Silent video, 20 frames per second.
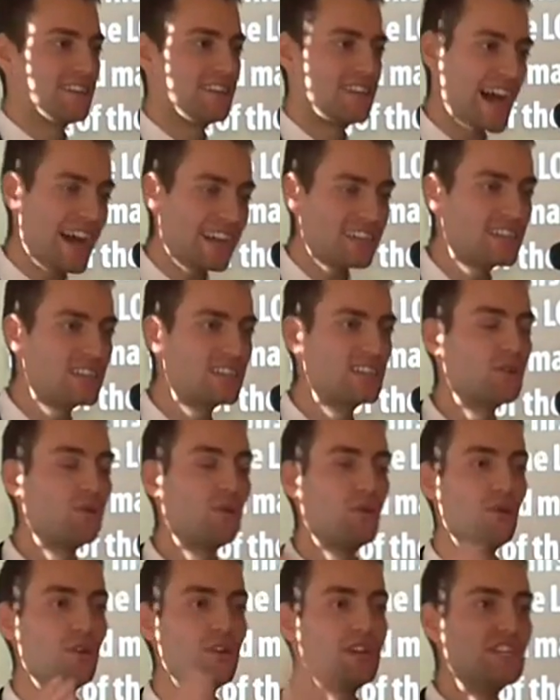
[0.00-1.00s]
that
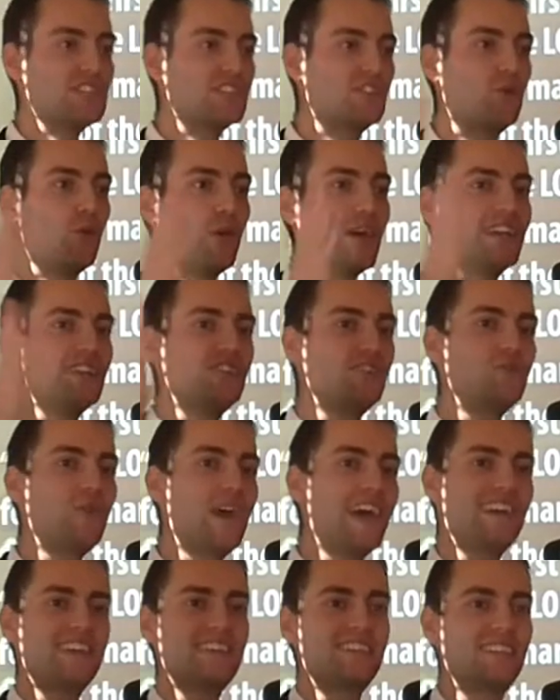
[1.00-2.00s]
soul is going to
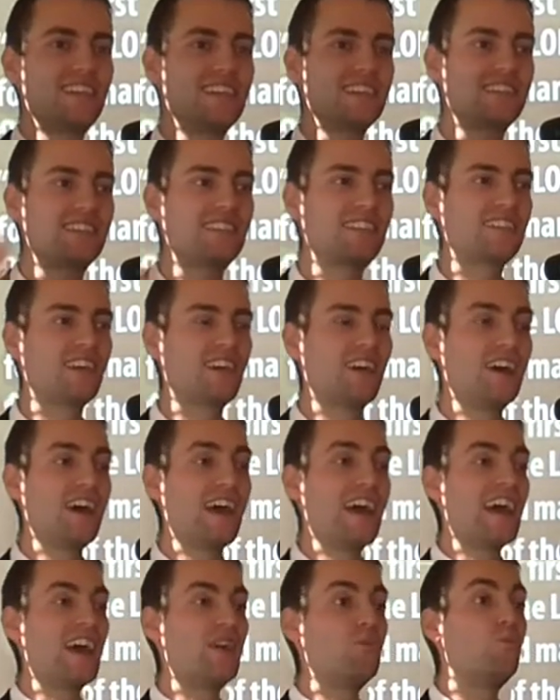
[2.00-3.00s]
exist
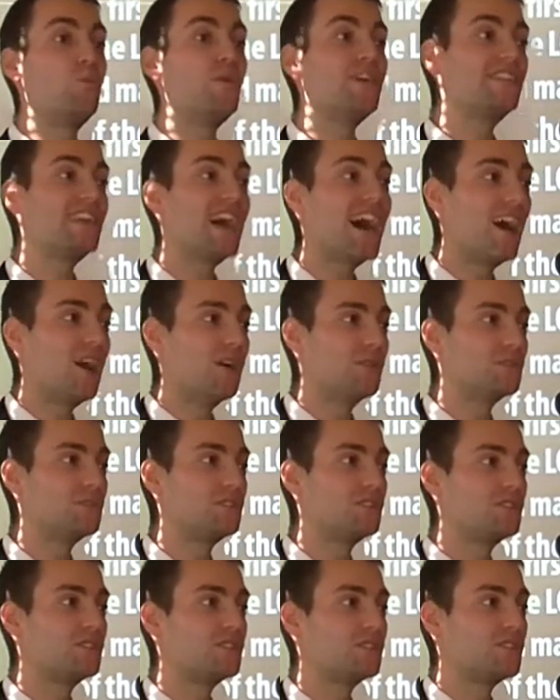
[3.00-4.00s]
without
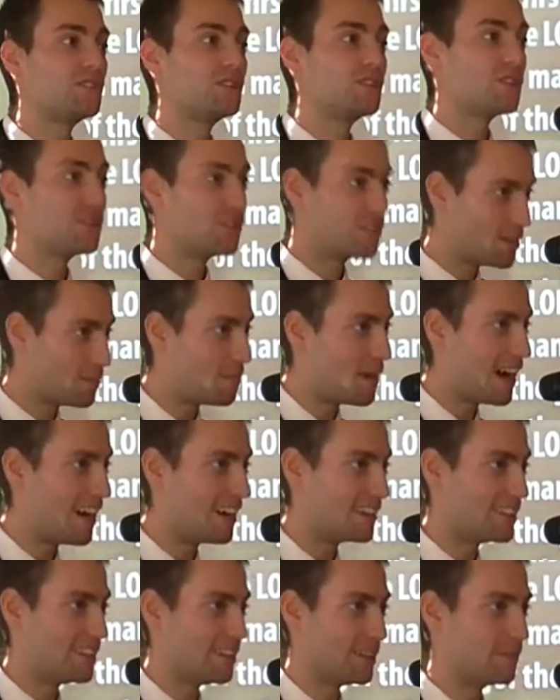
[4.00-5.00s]
the
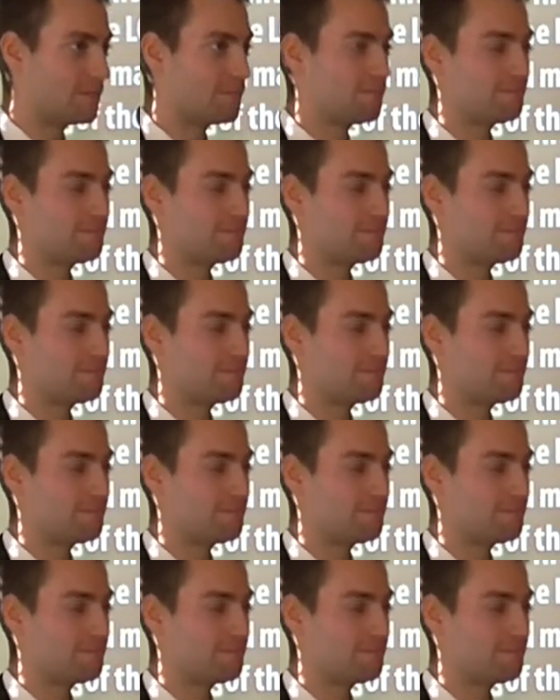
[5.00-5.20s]
body.